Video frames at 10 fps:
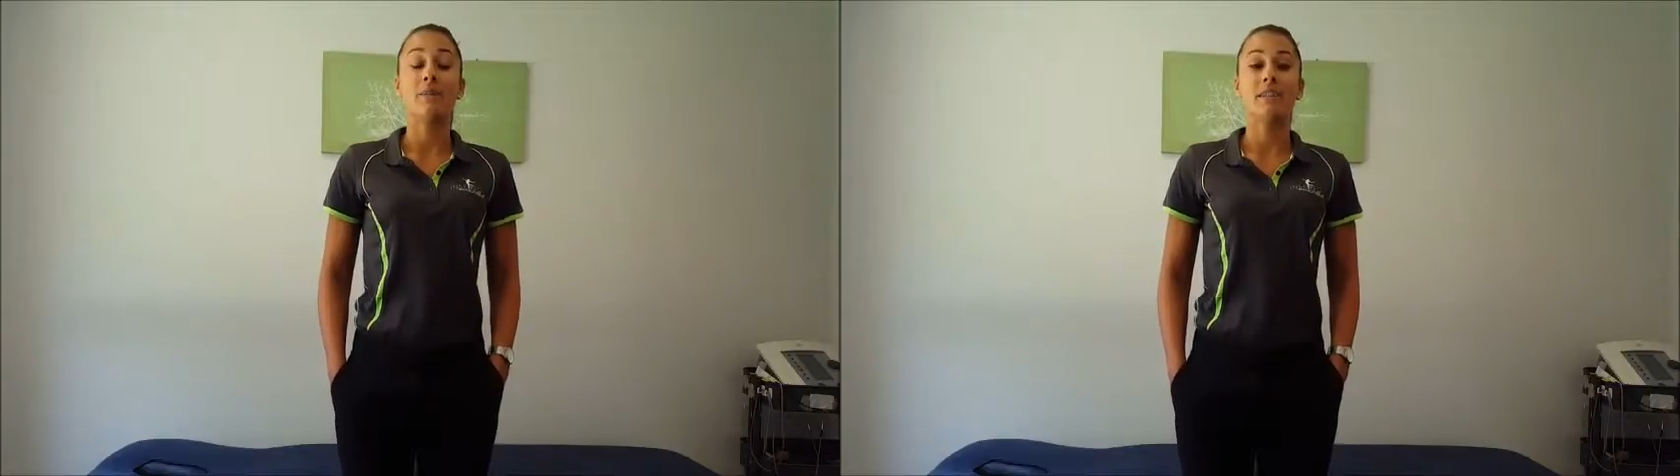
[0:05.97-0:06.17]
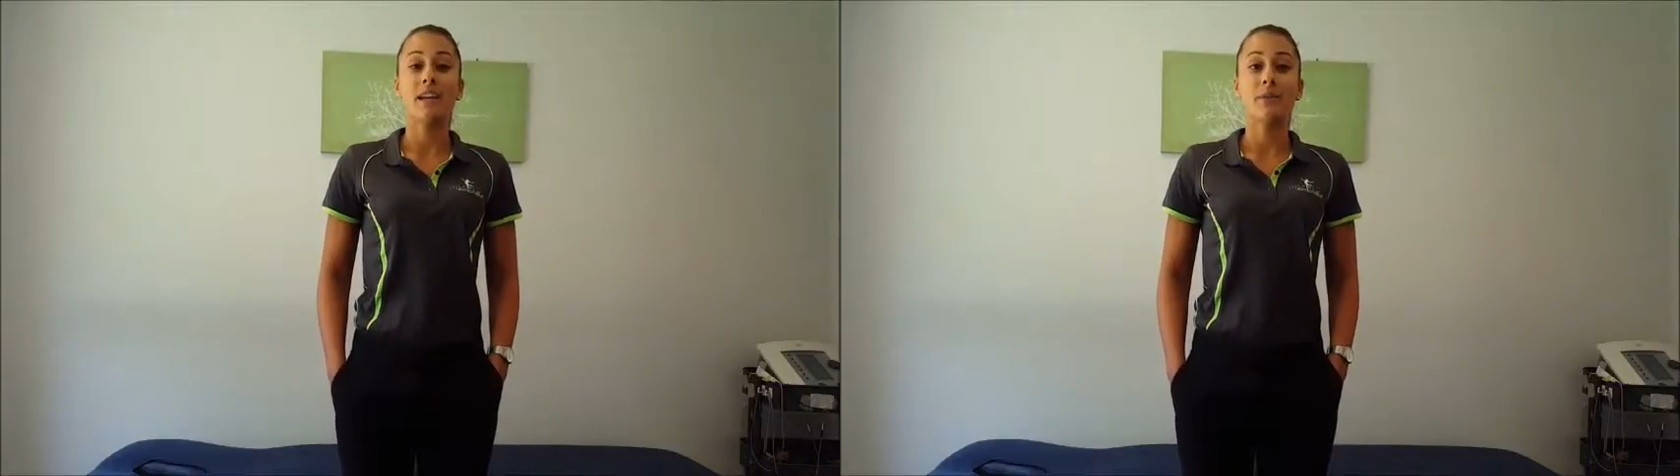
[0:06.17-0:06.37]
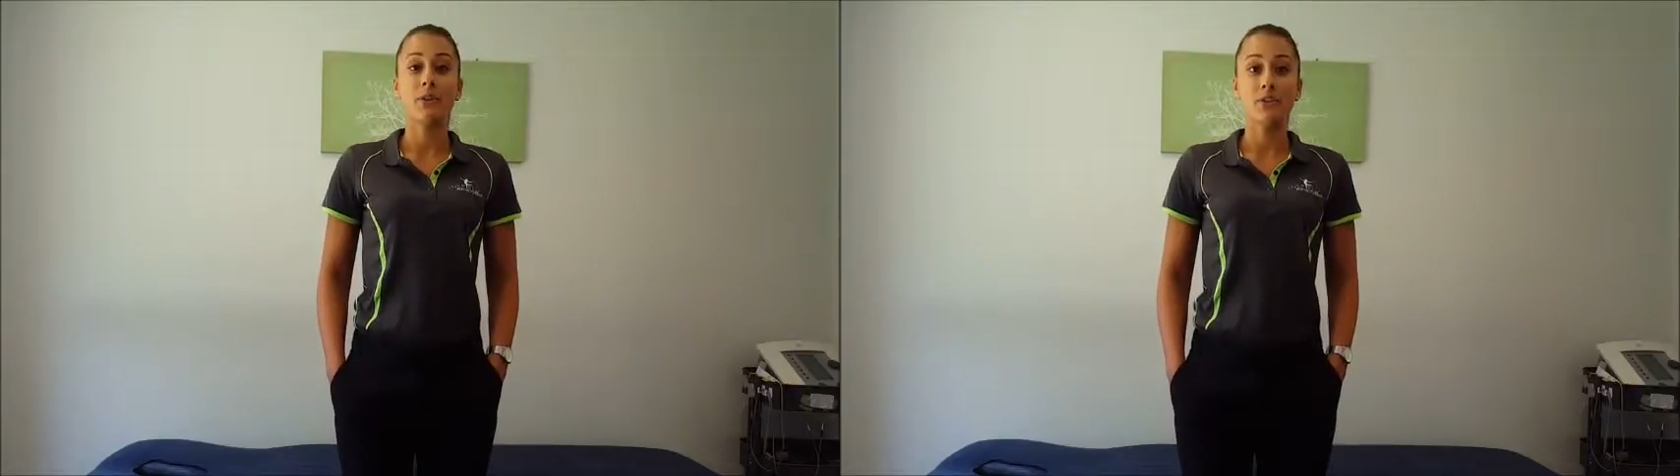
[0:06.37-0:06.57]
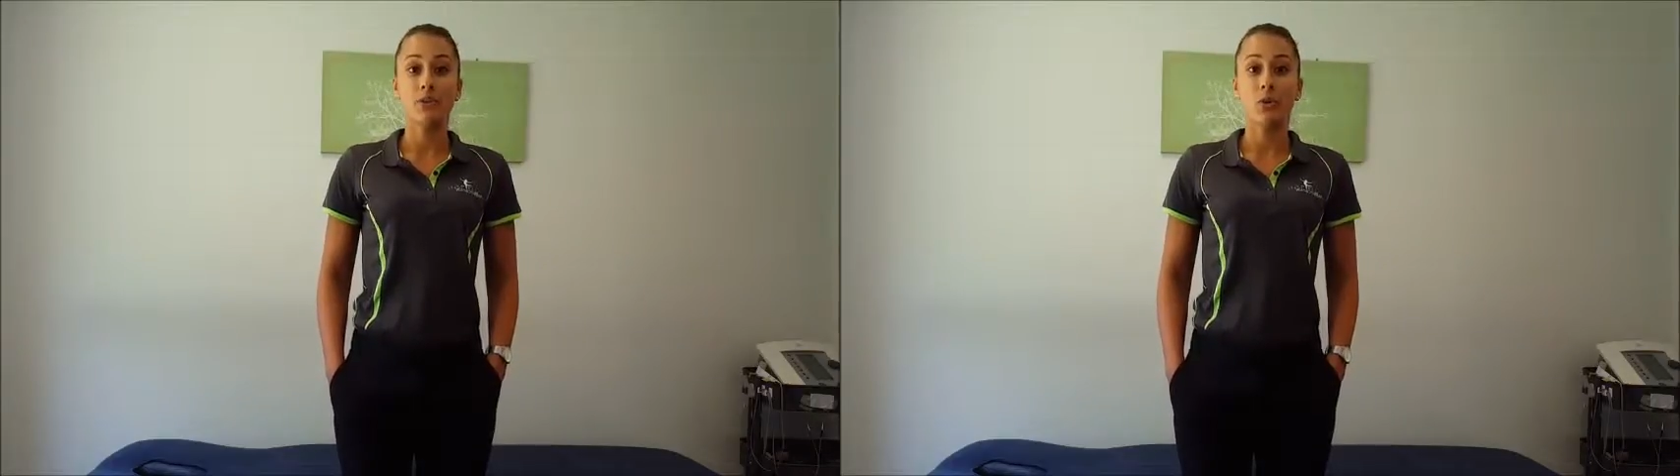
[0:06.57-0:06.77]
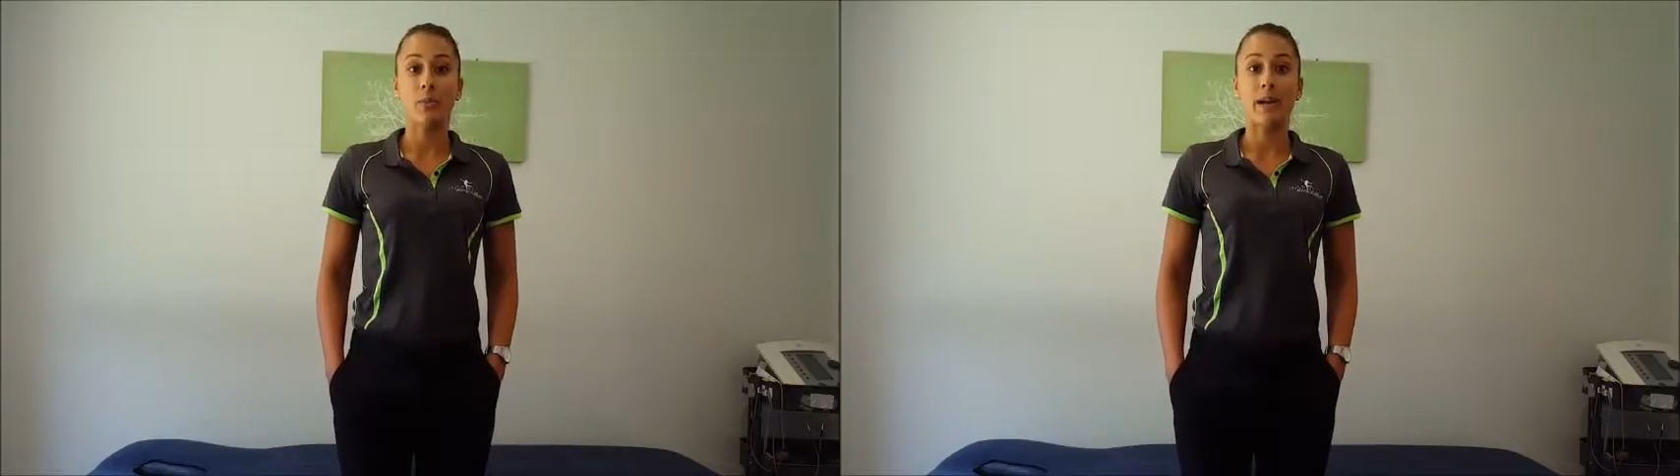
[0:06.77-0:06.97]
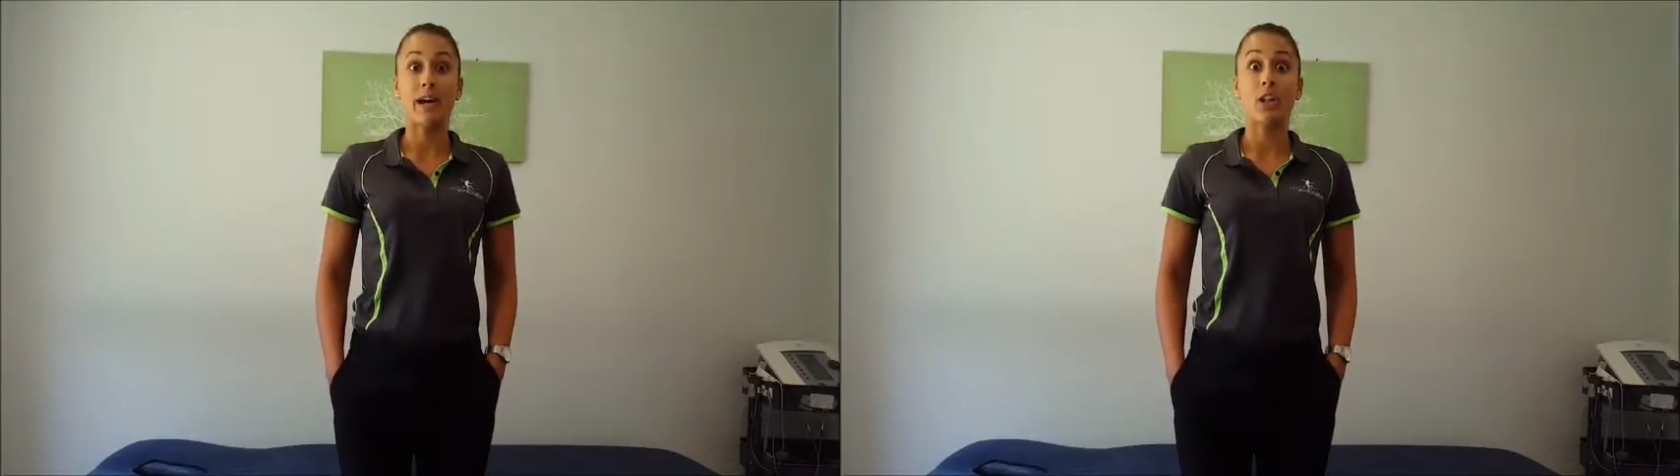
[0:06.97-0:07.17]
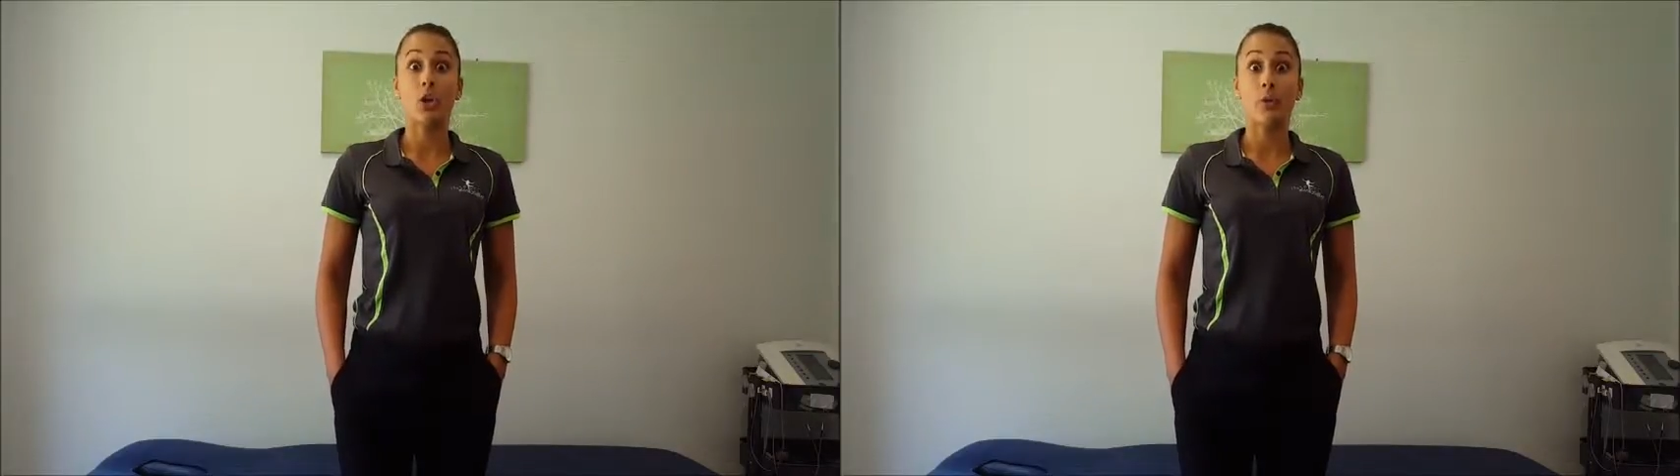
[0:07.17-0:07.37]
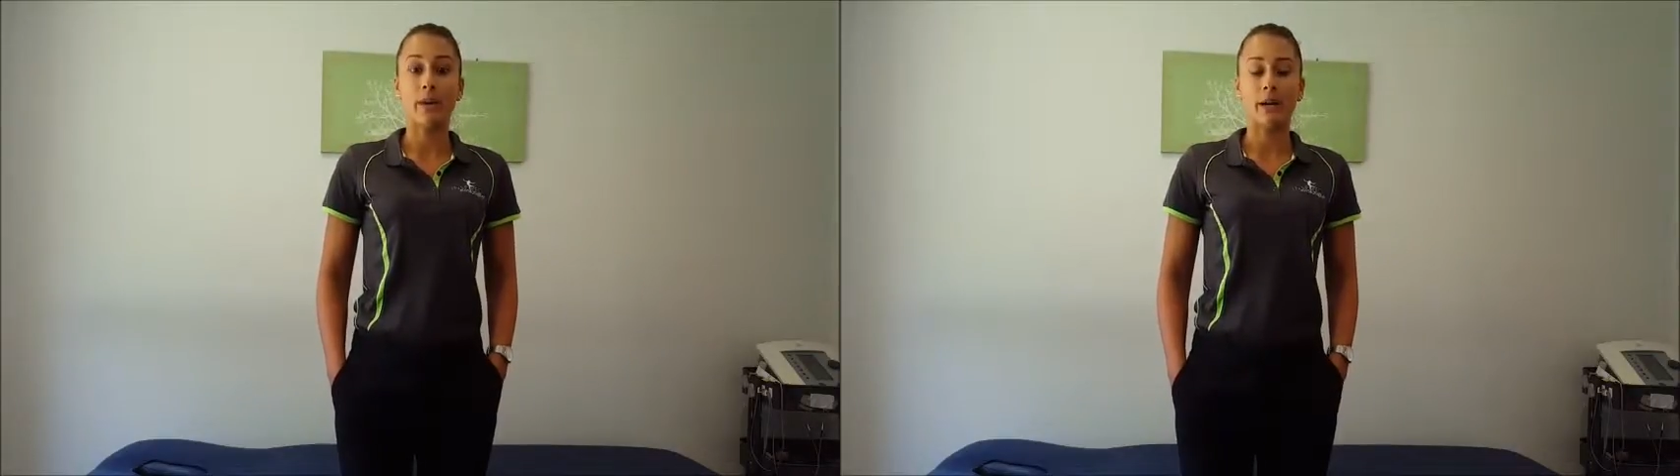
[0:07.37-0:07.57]
Today we're going to talk about
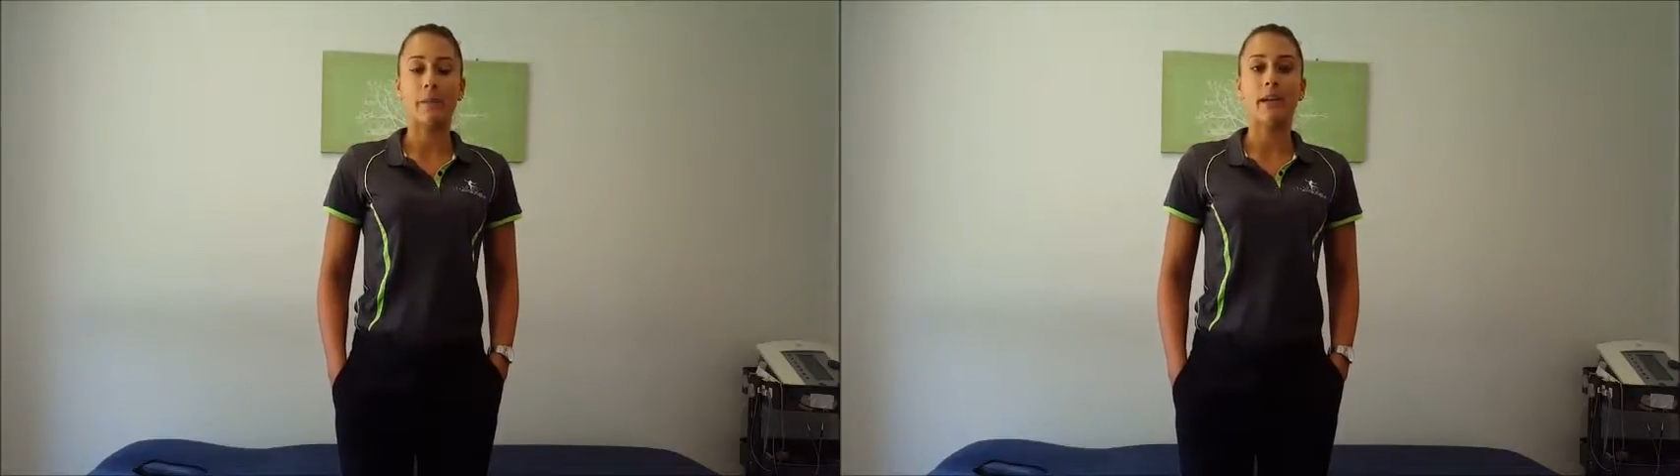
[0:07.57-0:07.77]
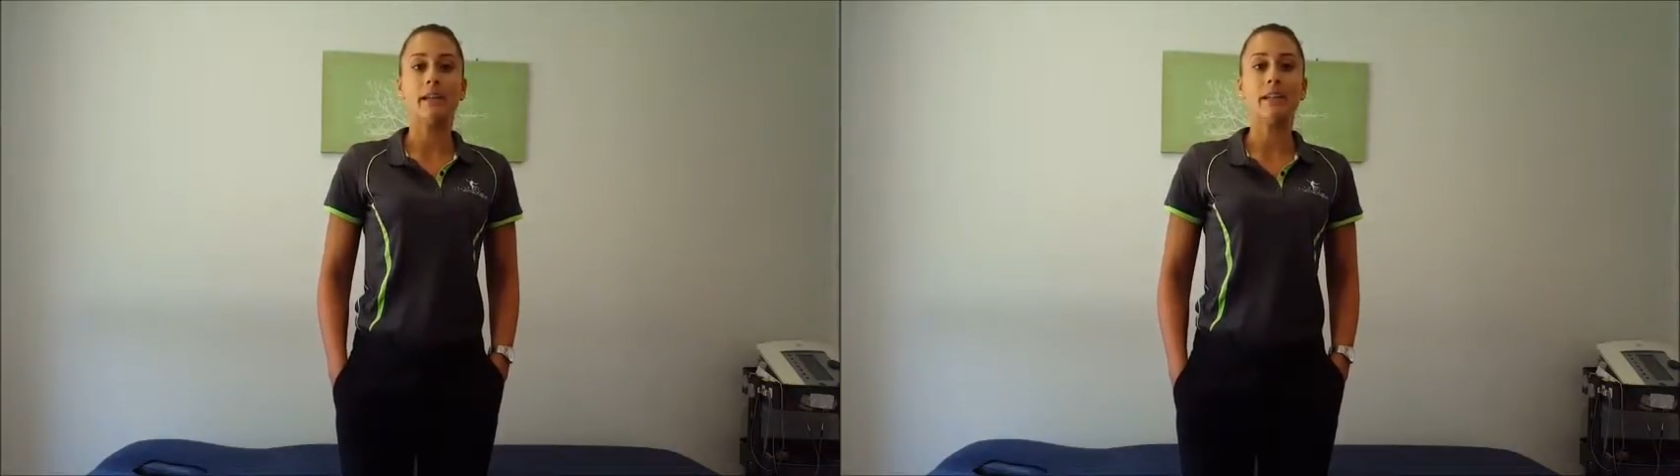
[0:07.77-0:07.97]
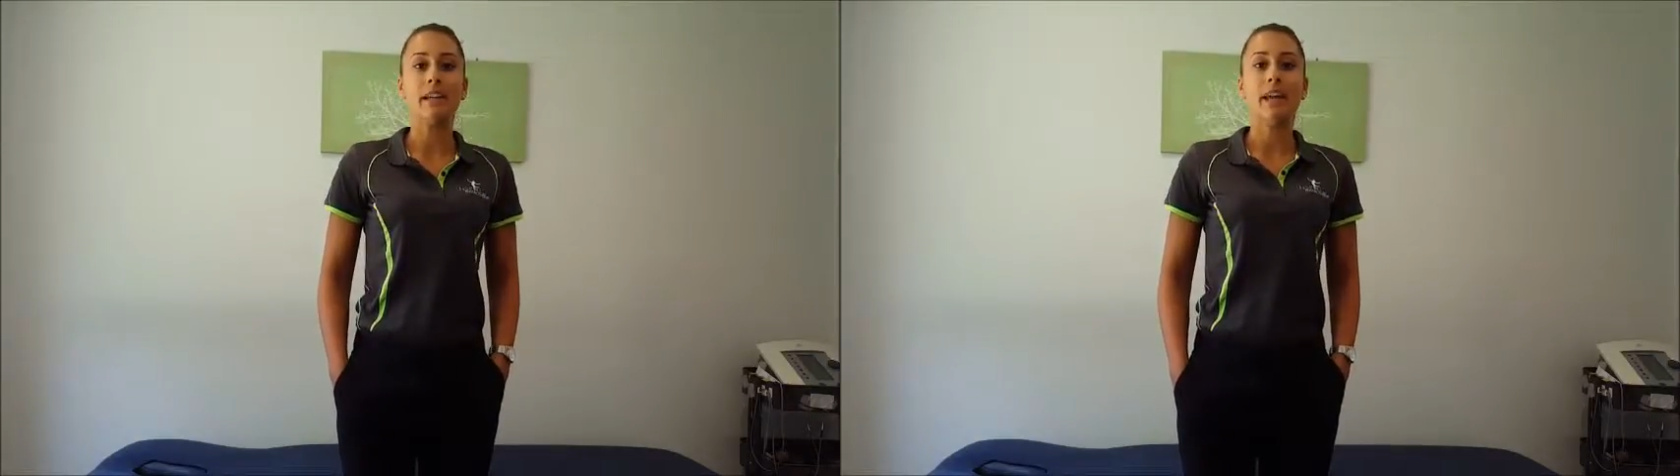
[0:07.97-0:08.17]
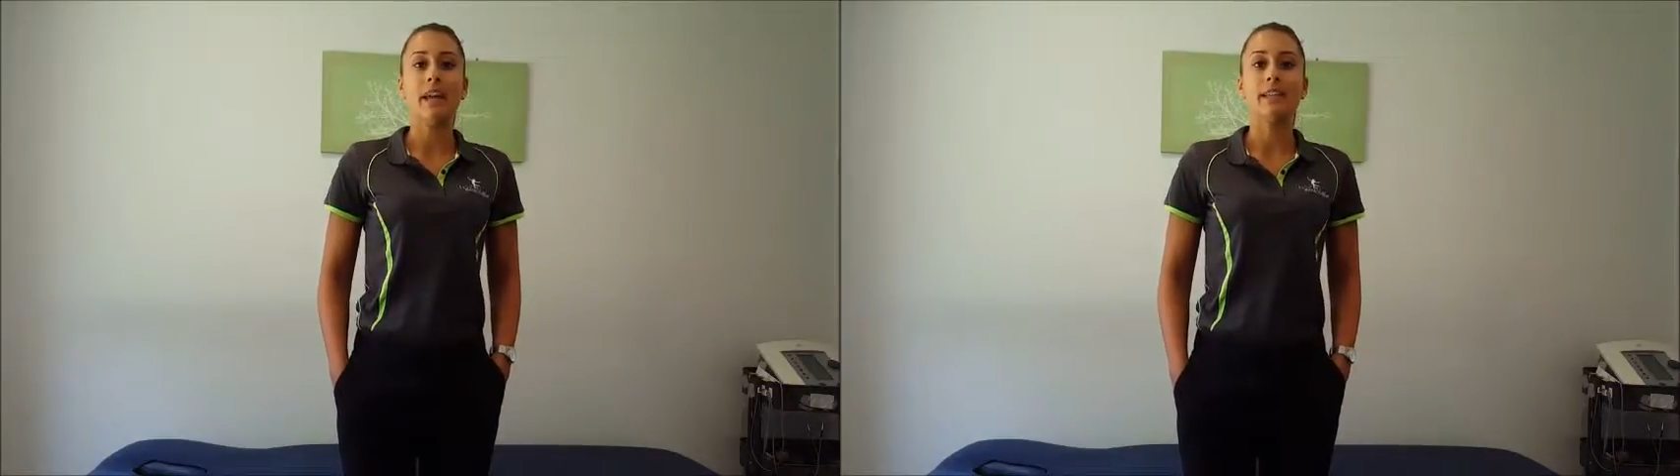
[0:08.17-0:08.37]
low back pain,